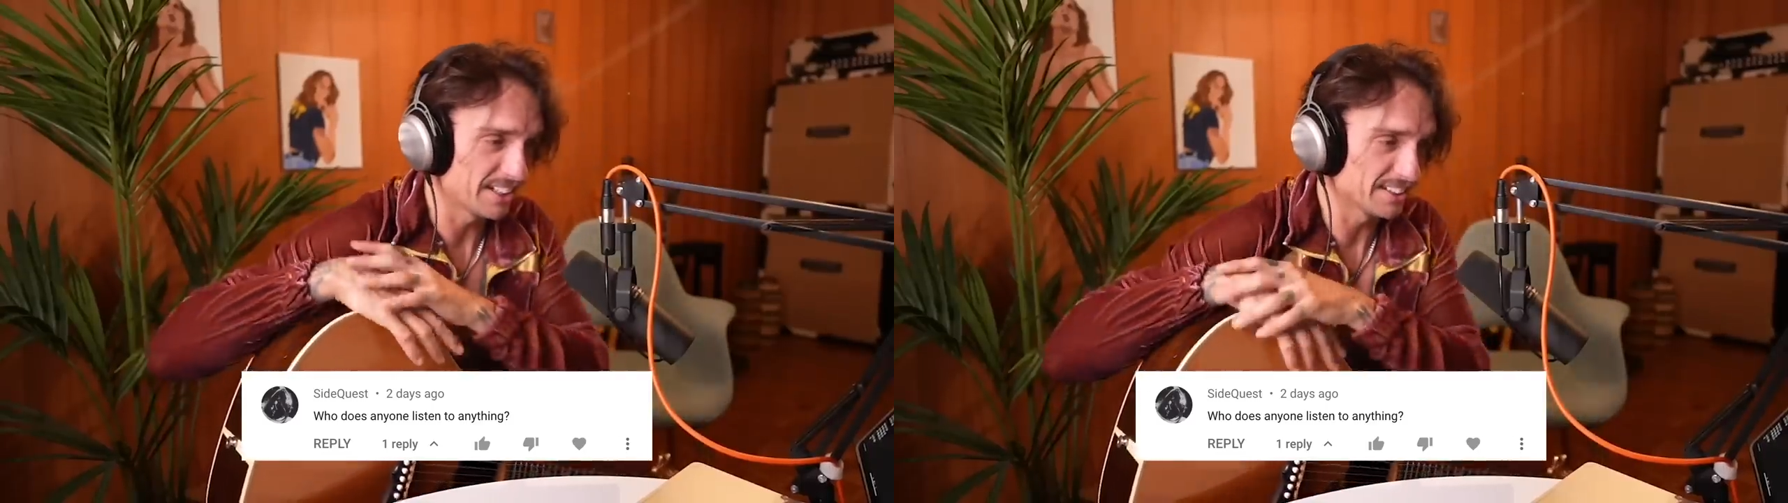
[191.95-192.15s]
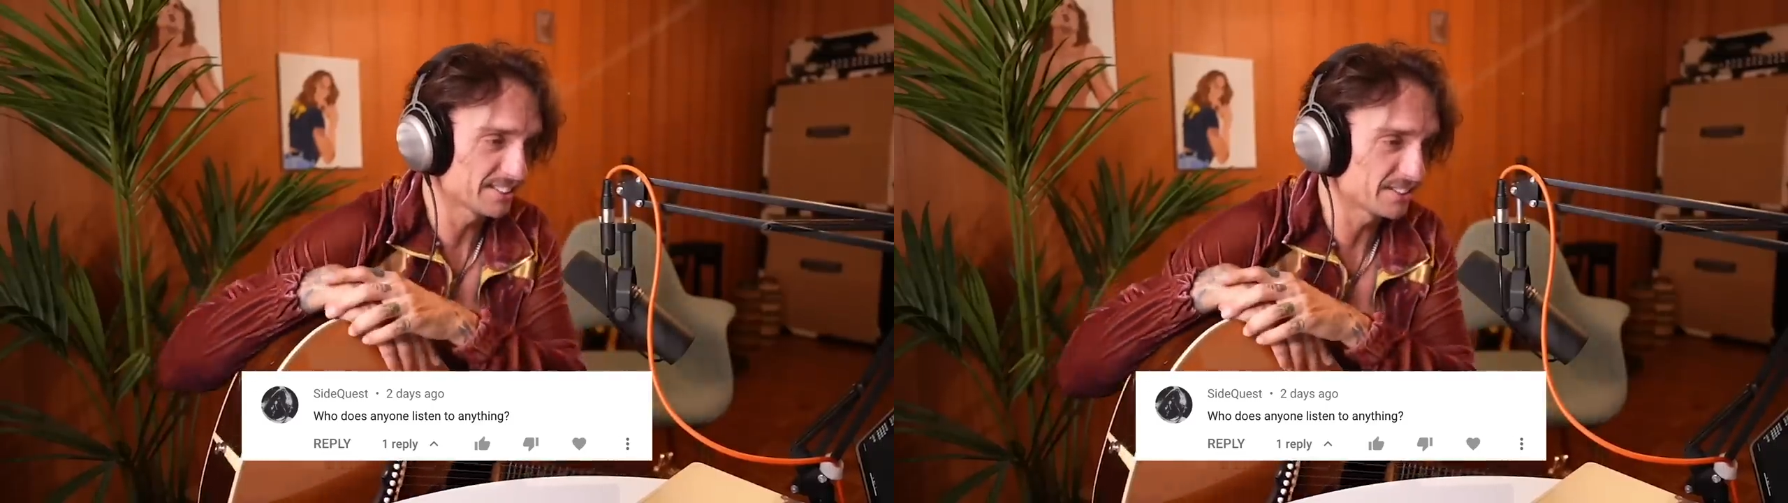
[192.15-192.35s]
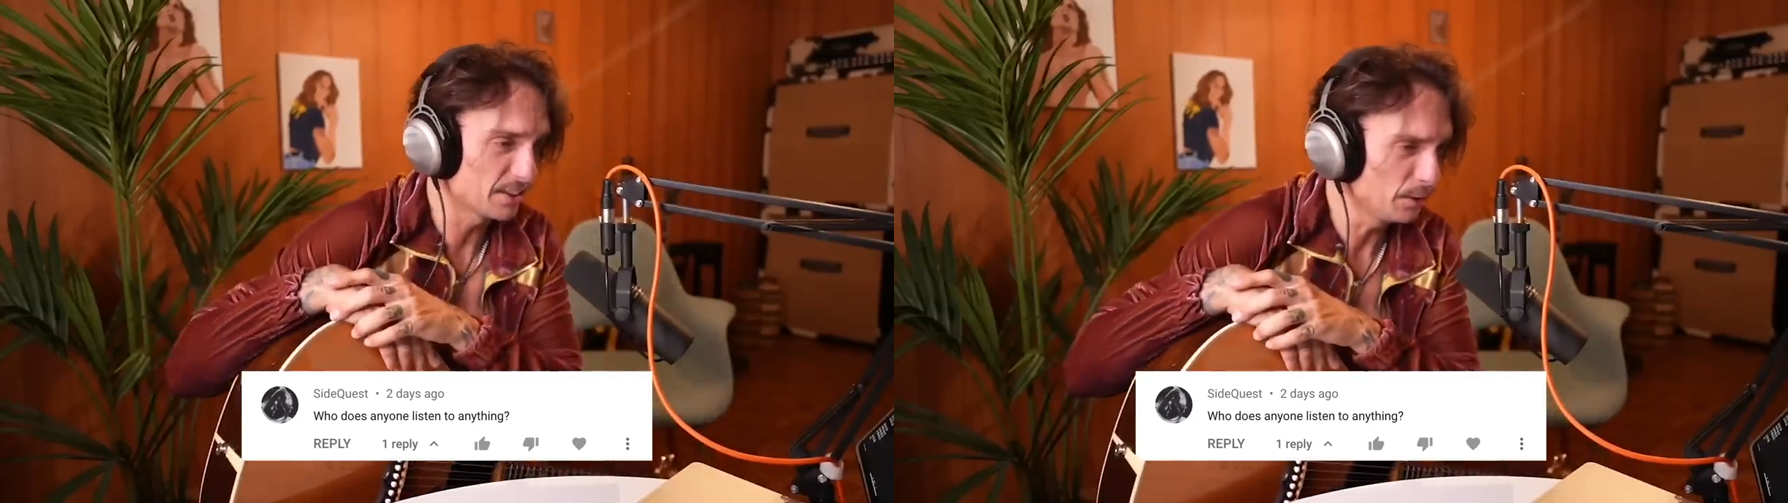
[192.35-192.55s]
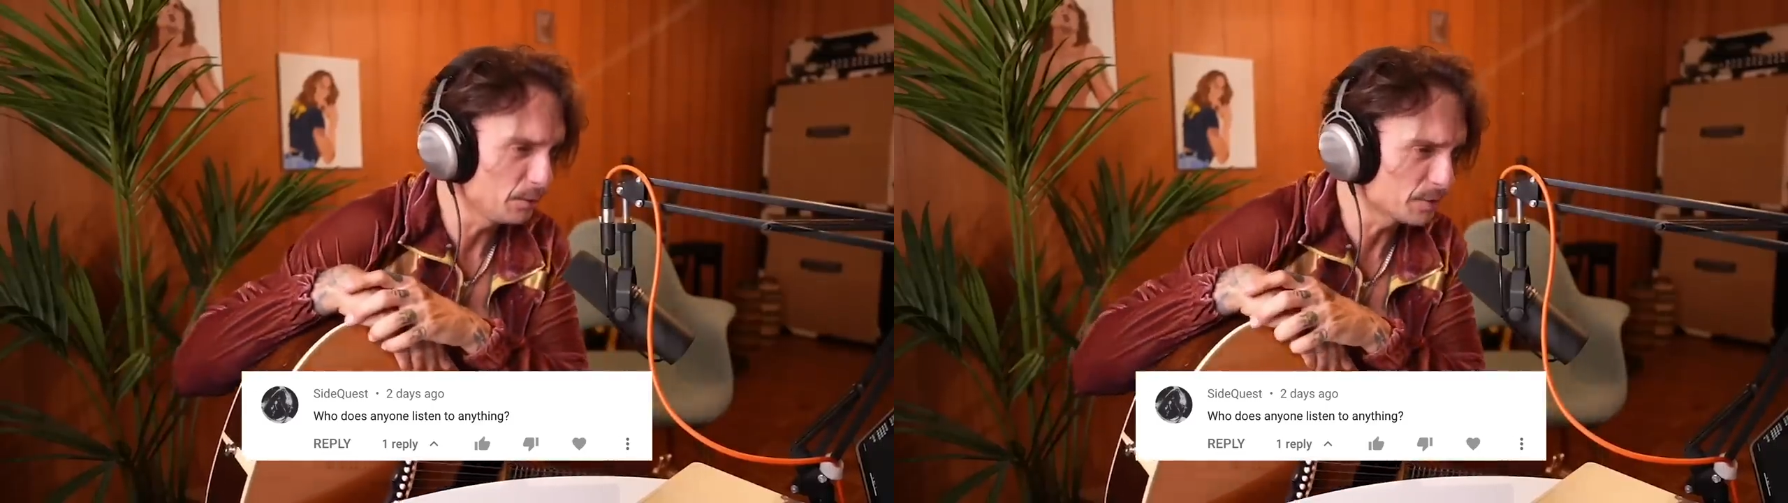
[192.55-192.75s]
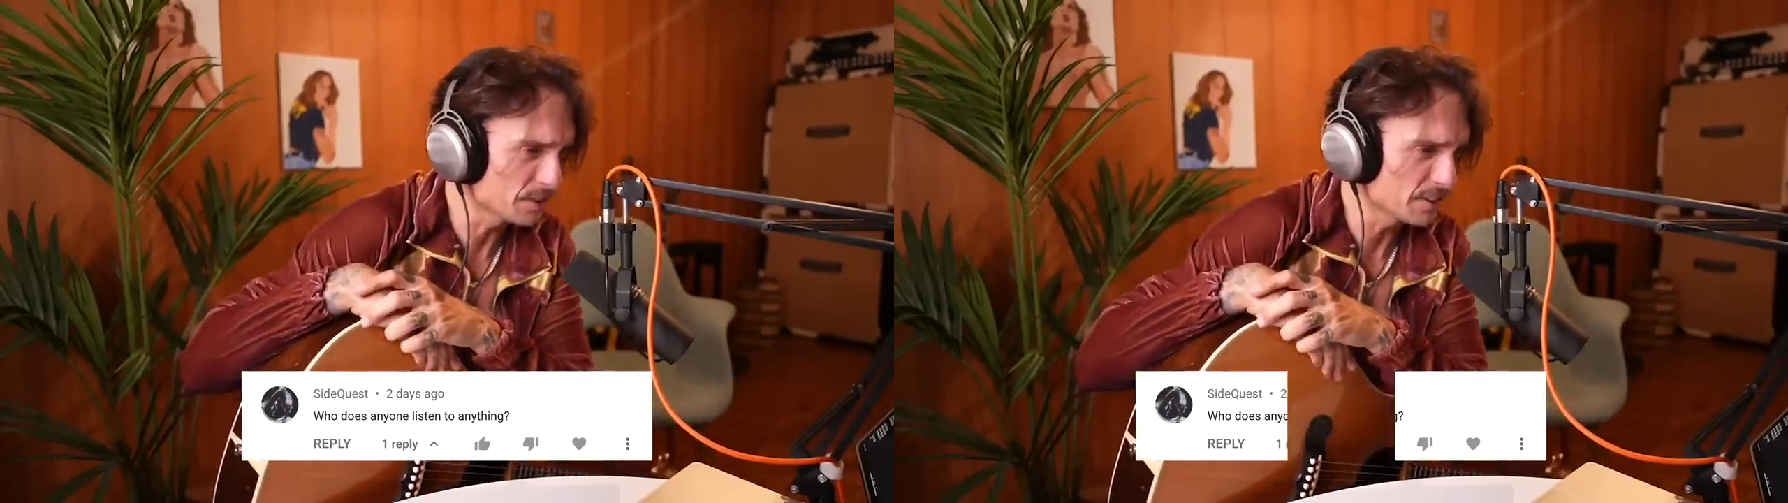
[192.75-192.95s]
asks,
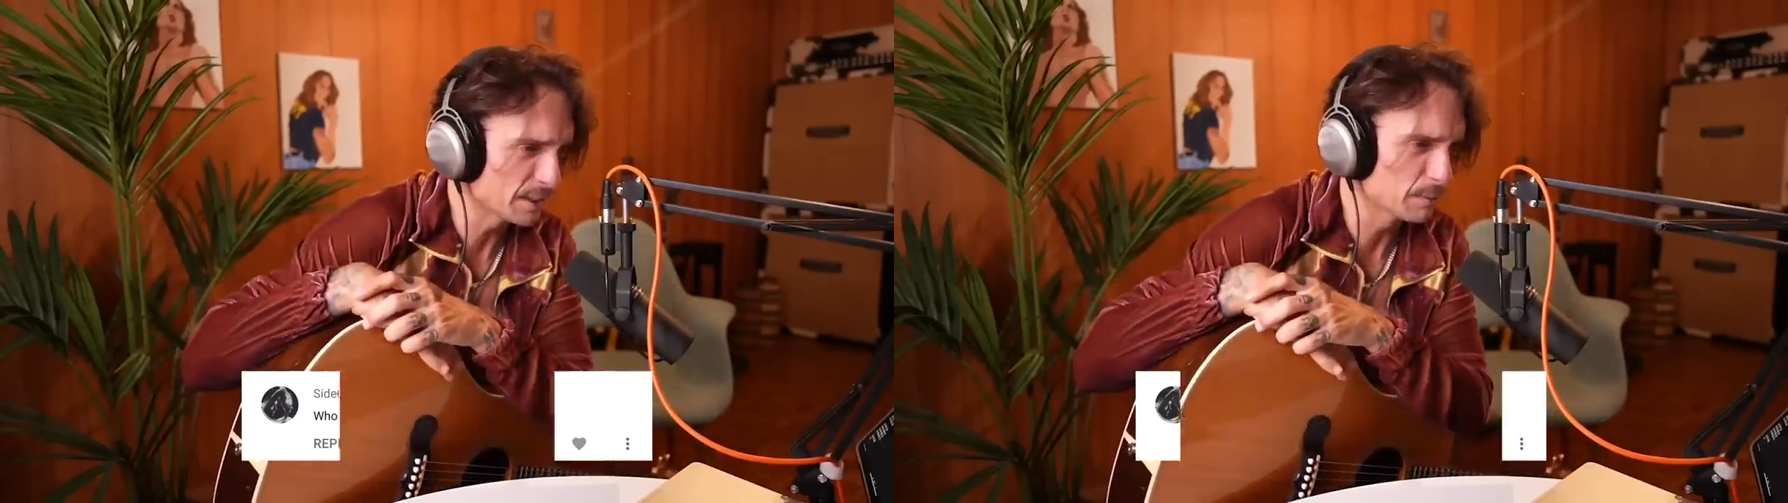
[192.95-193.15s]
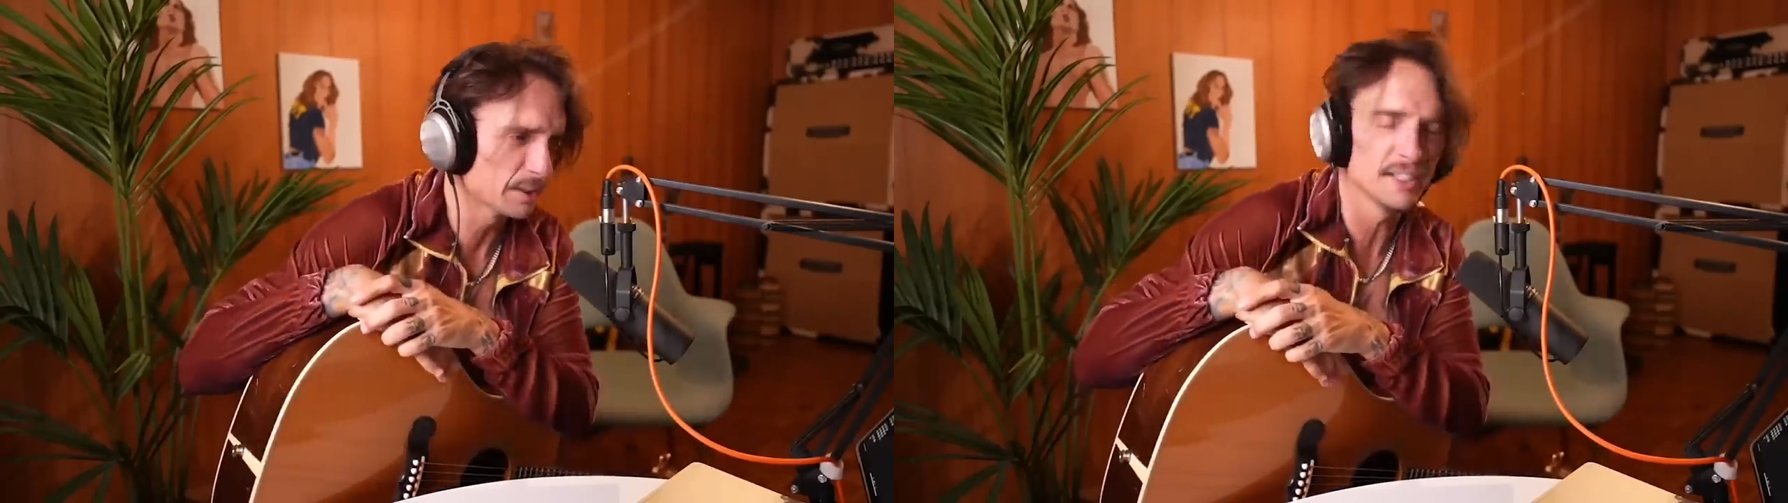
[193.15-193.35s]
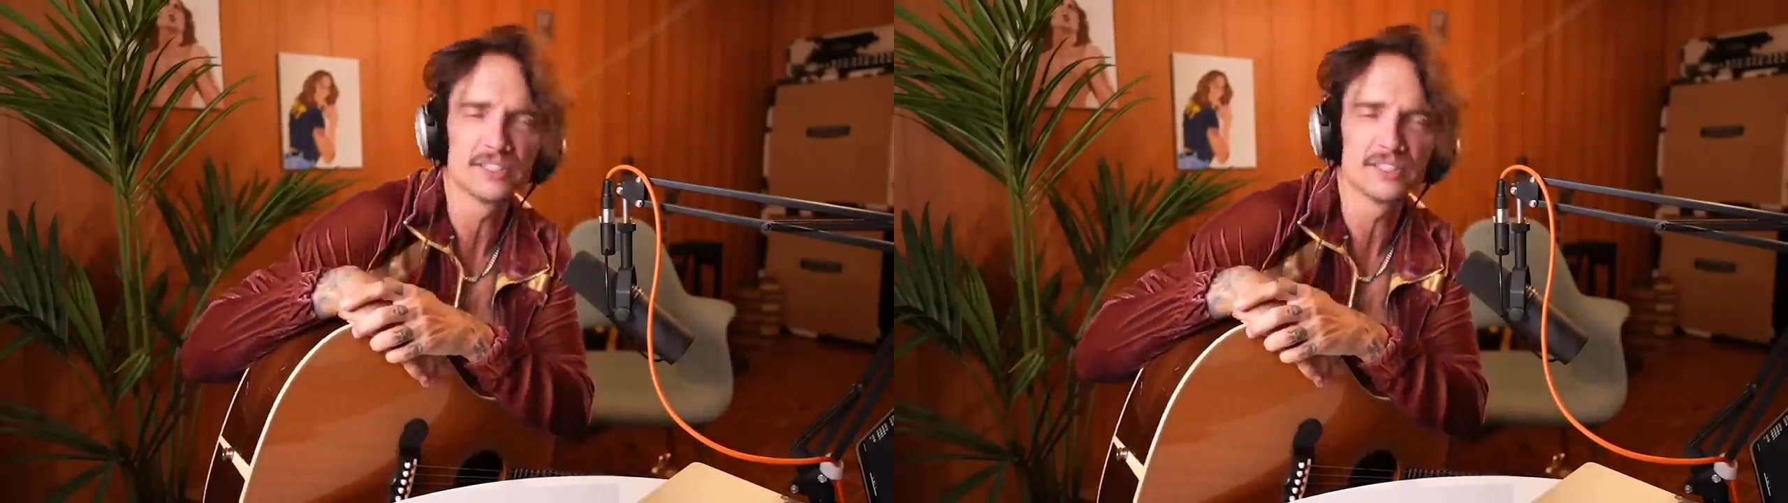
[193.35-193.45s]
who does anyone